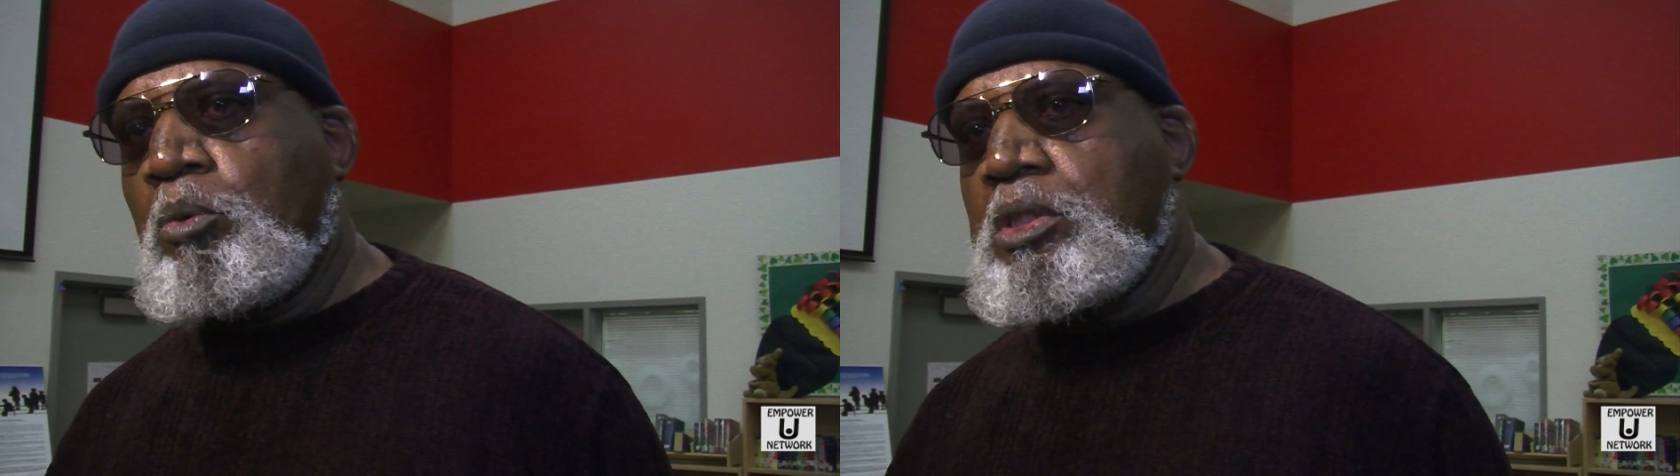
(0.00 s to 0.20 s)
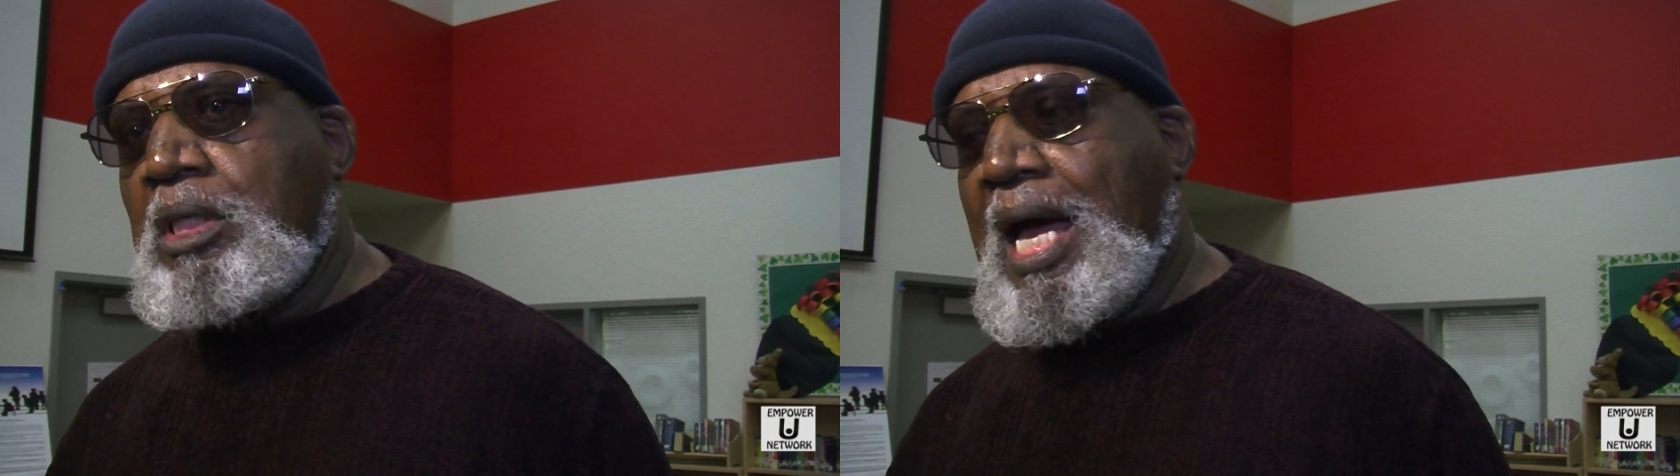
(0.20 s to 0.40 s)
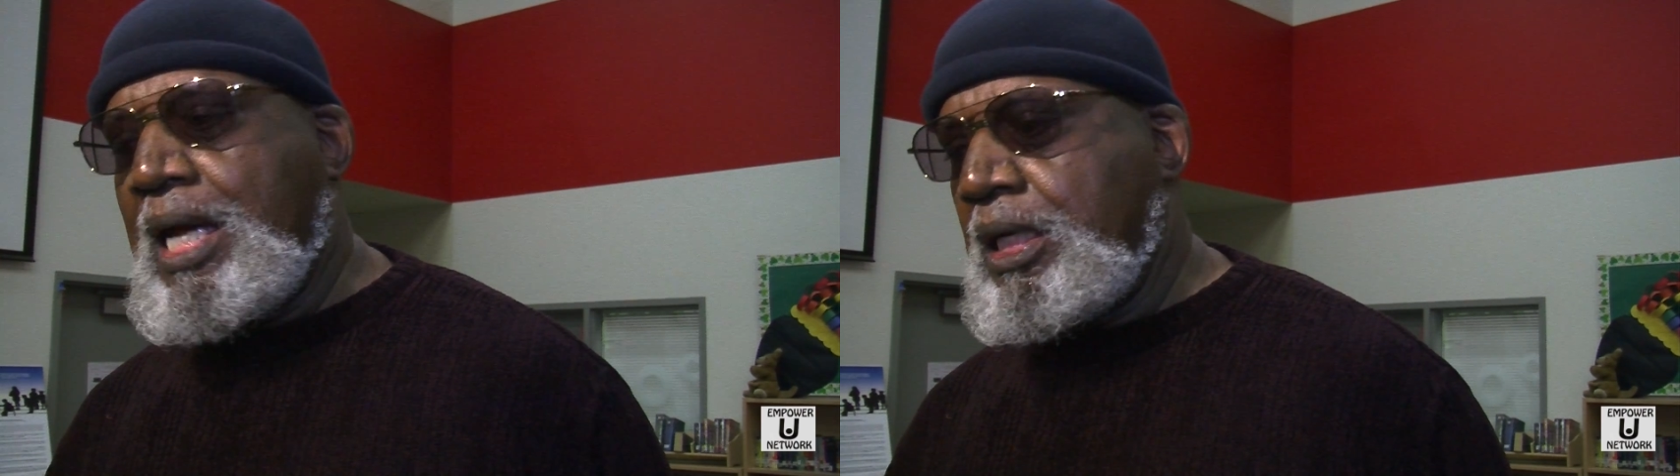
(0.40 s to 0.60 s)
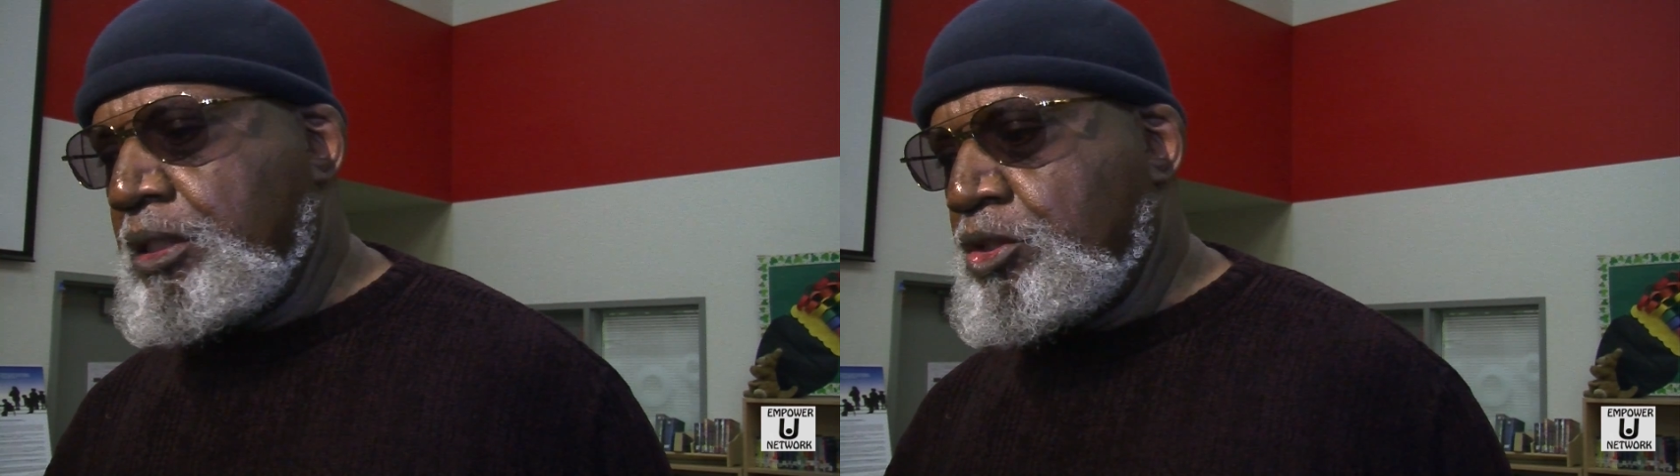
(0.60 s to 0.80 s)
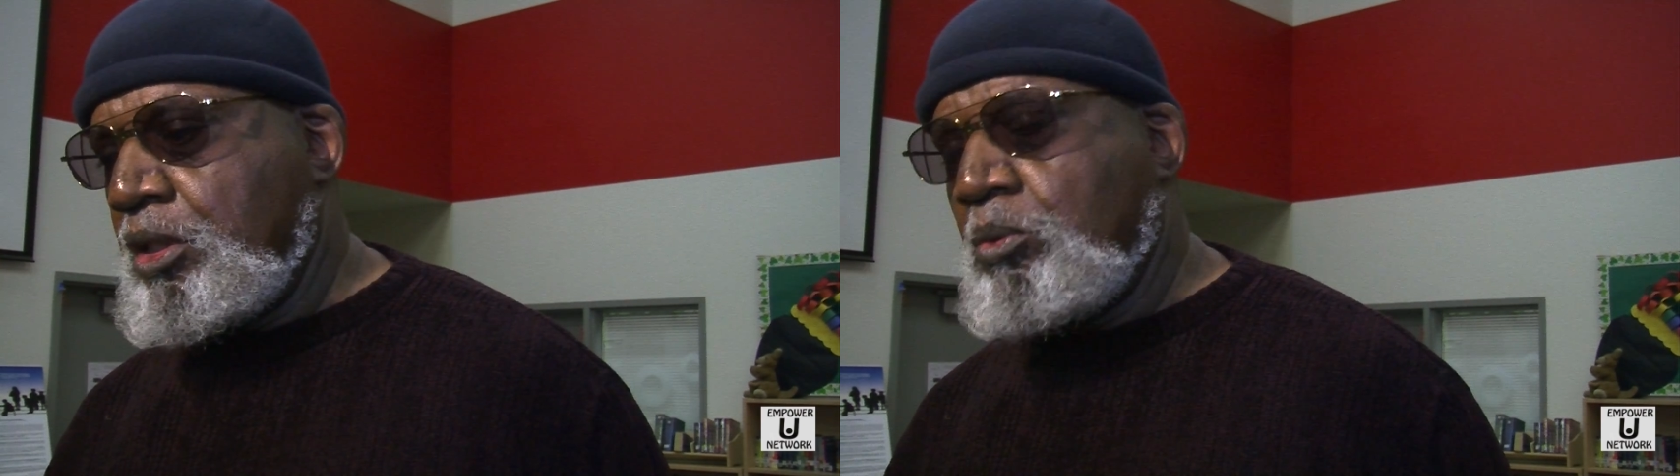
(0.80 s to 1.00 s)
It was not
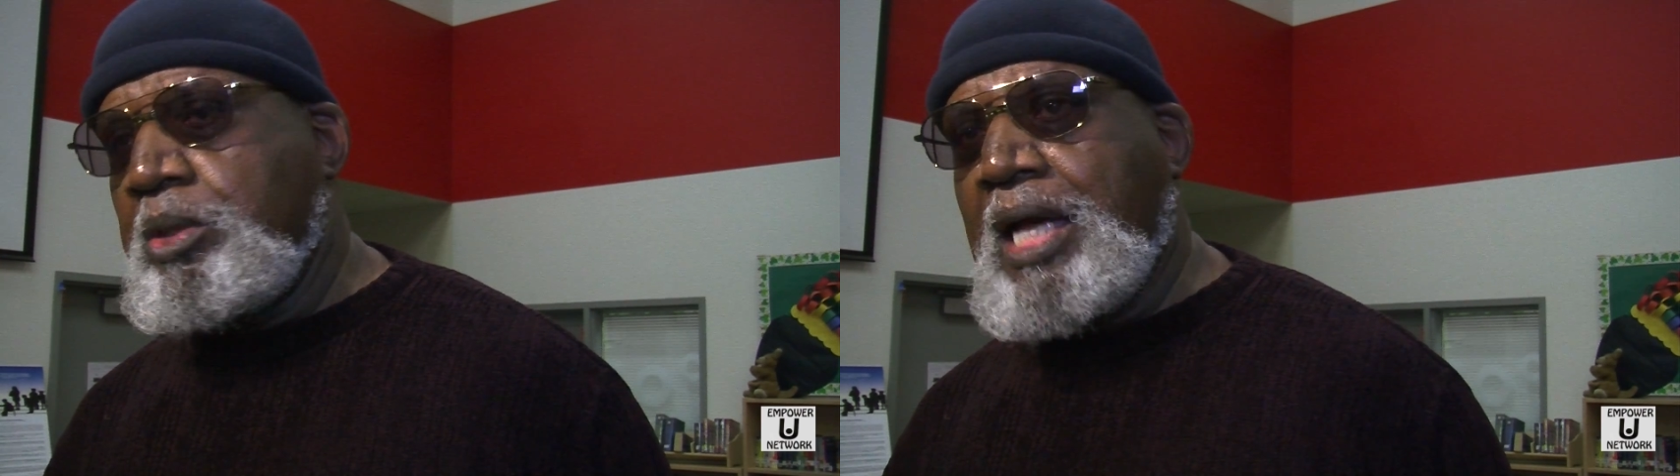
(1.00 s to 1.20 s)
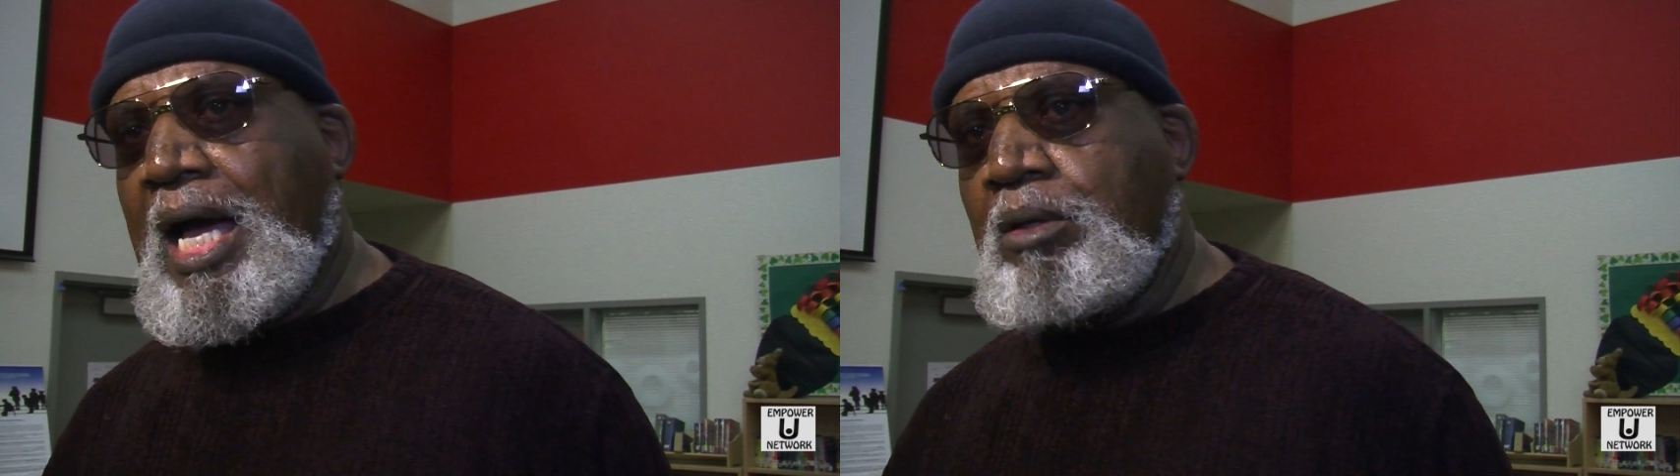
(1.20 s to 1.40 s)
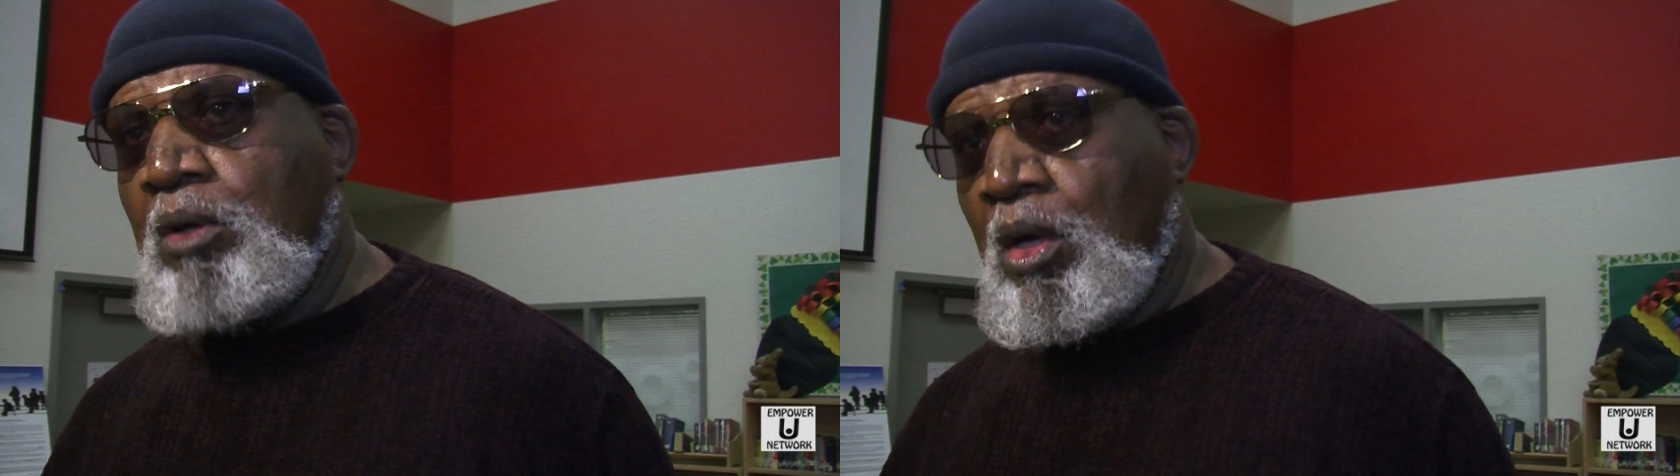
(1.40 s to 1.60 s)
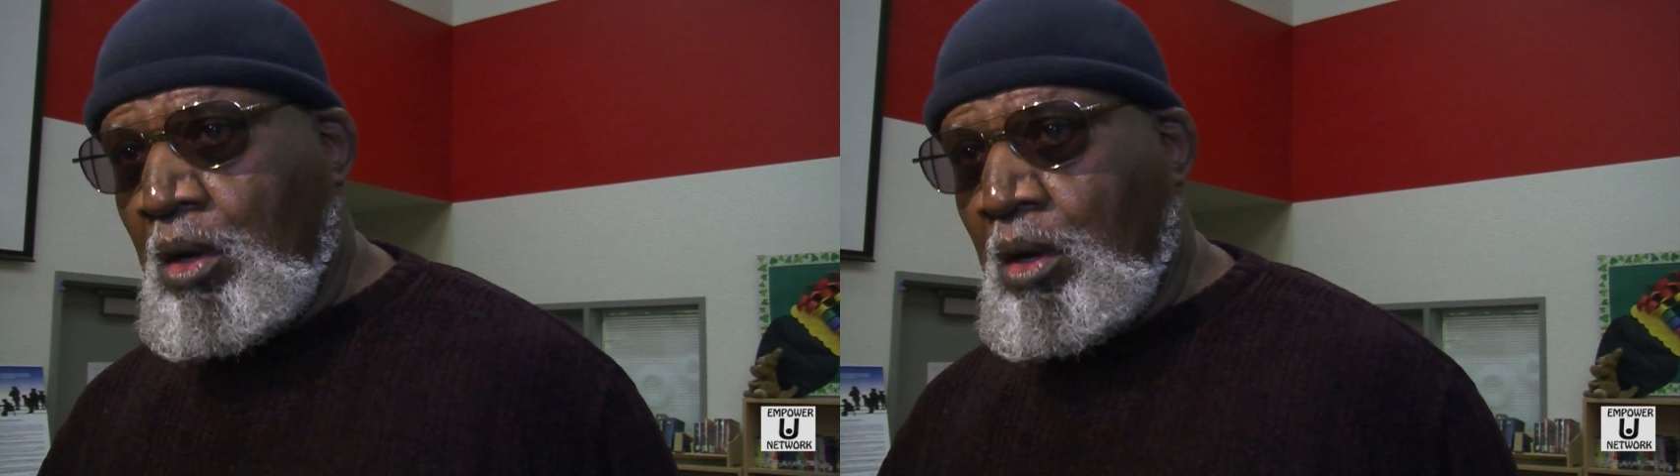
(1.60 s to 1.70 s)
until we got